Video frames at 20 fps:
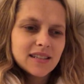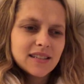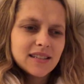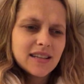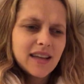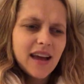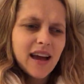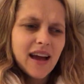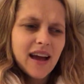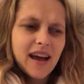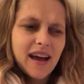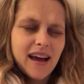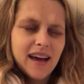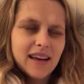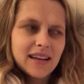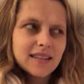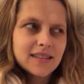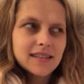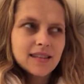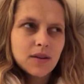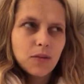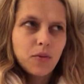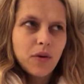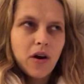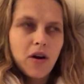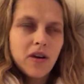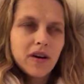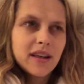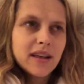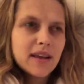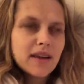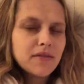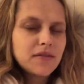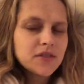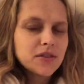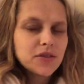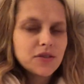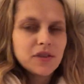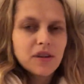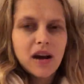only here for
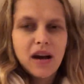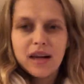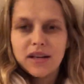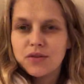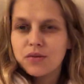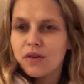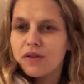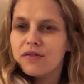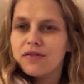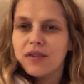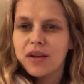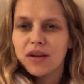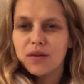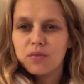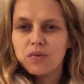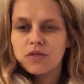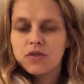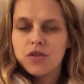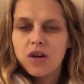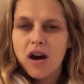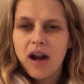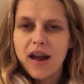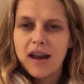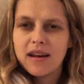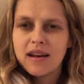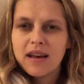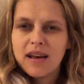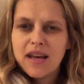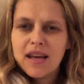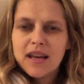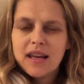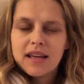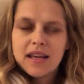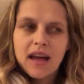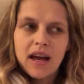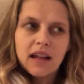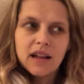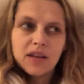2 nights, so I figured we'd try and get